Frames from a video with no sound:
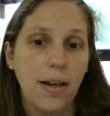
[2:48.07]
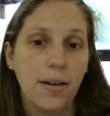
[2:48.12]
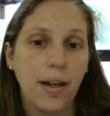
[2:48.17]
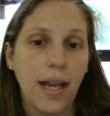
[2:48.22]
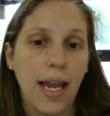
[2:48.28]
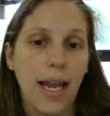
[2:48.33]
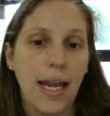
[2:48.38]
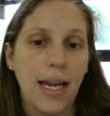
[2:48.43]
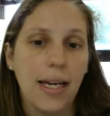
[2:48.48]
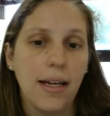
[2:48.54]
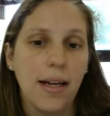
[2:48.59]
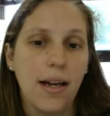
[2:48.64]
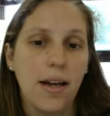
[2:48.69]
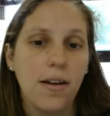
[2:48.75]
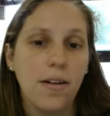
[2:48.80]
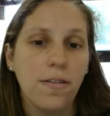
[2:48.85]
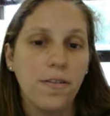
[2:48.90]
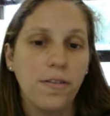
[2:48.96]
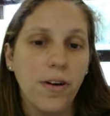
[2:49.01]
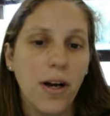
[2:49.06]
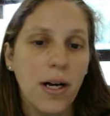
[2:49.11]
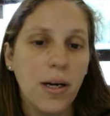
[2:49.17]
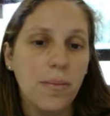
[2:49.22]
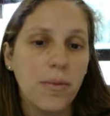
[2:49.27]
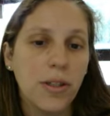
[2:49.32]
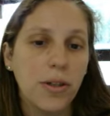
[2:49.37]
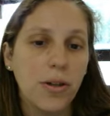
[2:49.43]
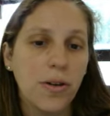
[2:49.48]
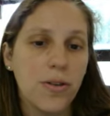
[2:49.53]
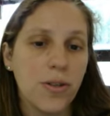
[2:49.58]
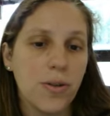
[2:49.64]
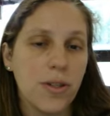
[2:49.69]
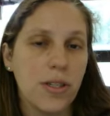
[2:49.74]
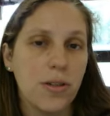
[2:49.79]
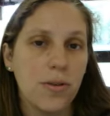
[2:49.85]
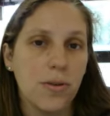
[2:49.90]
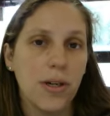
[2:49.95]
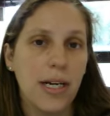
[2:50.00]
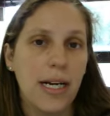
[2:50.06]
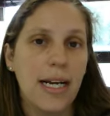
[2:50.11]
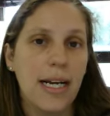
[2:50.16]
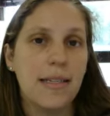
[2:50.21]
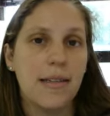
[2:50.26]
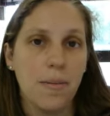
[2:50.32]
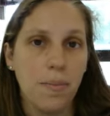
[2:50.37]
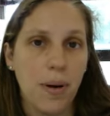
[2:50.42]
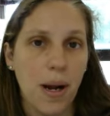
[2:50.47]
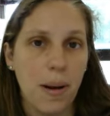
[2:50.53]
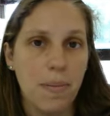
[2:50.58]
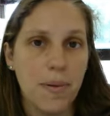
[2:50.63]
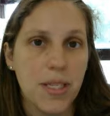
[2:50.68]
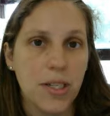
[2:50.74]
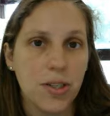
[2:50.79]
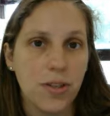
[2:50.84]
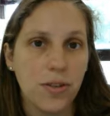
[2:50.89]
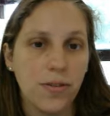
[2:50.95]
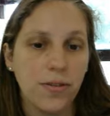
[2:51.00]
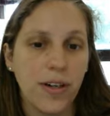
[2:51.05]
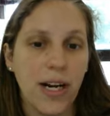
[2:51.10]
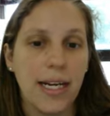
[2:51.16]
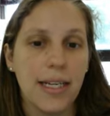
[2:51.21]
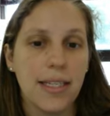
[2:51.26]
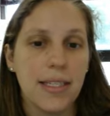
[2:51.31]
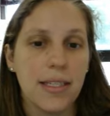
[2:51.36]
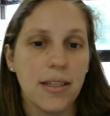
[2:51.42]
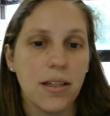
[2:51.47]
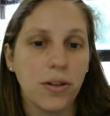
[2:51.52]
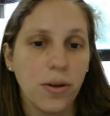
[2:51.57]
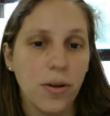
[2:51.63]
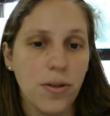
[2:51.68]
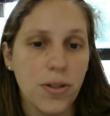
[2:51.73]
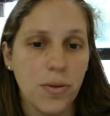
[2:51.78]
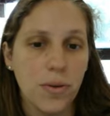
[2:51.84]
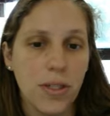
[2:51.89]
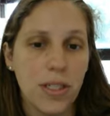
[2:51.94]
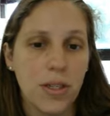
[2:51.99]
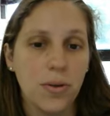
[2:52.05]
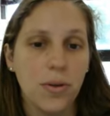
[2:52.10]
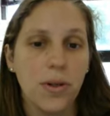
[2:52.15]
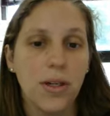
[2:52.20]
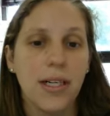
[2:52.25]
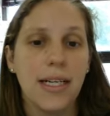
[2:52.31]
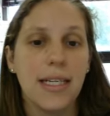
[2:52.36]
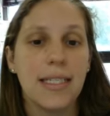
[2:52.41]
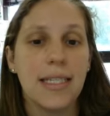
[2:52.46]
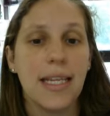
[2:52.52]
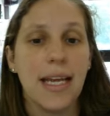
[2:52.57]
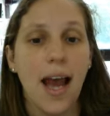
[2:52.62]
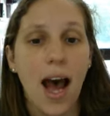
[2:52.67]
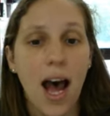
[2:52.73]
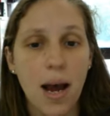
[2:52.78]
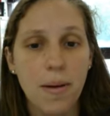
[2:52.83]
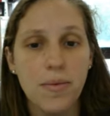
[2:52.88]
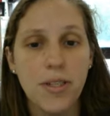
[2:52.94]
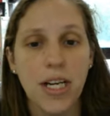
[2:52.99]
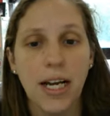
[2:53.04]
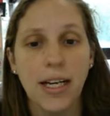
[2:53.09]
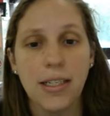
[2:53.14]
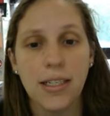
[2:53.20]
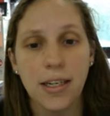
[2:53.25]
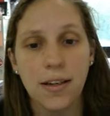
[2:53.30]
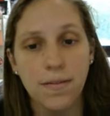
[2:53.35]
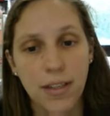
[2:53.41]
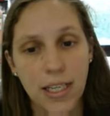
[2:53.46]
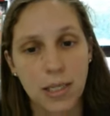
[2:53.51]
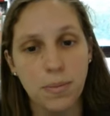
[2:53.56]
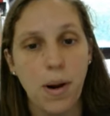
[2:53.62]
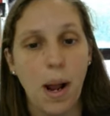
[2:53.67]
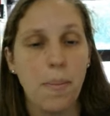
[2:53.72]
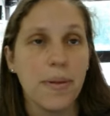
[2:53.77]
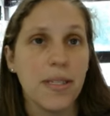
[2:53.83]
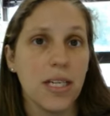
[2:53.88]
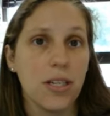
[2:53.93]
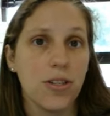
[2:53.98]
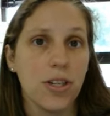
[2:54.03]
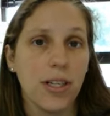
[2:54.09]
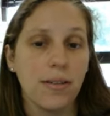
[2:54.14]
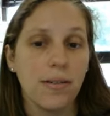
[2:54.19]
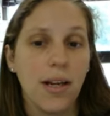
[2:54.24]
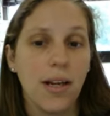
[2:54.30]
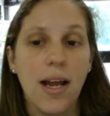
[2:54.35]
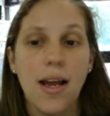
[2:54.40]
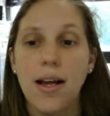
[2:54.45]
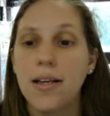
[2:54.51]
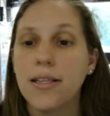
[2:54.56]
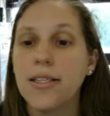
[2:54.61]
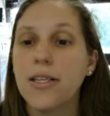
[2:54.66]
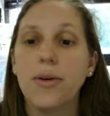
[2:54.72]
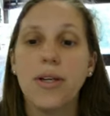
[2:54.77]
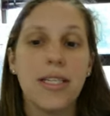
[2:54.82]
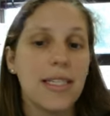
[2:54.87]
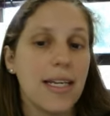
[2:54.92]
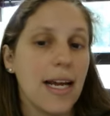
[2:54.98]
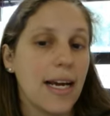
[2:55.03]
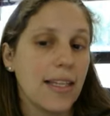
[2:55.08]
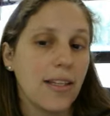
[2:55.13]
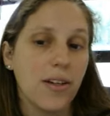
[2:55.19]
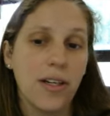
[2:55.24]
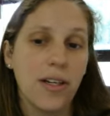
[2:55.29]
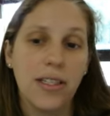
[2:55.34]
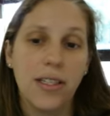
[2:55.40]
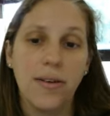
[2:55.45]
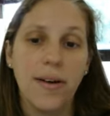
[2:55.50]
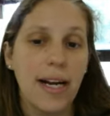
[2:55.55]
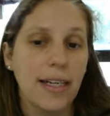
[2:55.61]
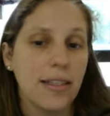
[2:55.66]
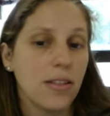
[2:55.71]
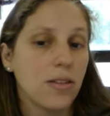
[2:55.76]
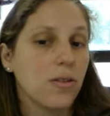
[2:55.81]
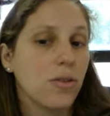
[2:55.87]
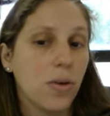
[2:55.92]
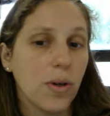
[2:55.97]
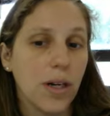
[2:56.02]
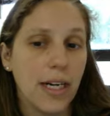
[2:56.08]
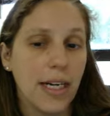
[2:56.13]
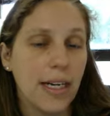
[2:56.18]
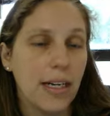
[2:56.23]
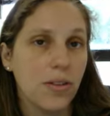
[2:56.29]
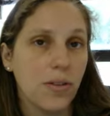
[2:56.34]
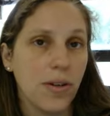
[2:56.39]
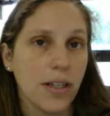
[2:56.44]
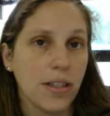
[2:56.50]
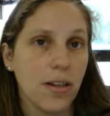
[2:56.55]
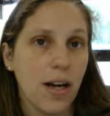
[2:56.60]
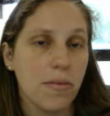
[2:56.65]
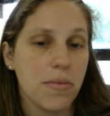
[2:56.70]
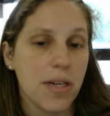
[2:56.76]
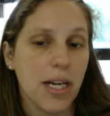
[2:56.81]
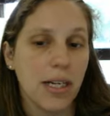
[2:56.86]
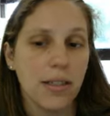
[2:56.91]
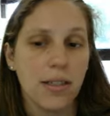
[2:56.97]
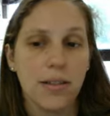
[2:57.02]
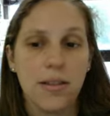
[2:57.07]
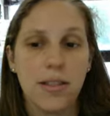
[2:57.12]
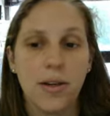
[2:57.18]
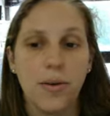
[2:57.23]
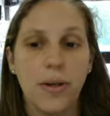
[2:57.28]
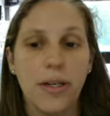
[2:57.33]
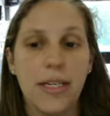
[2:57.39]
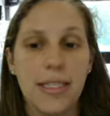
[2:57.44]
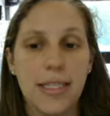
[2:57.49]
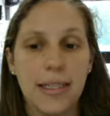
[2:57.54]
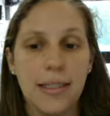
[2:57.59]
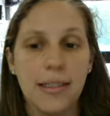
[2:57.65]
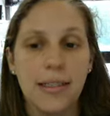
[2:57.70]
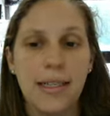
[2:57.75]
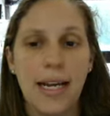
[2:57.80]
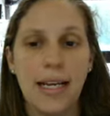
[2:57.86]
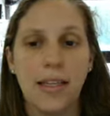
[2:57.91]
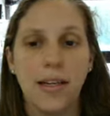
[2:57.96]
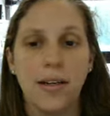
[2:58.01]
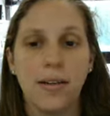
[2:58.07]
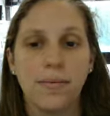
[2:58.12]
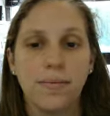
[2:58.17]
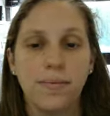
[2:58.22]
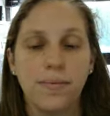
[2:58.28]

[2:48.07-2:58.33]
Okay. From the grocery store is a prepositional phrase. The grocery store is the object of this preposition. So it is neither a direct nor an indirect object. So it is neither.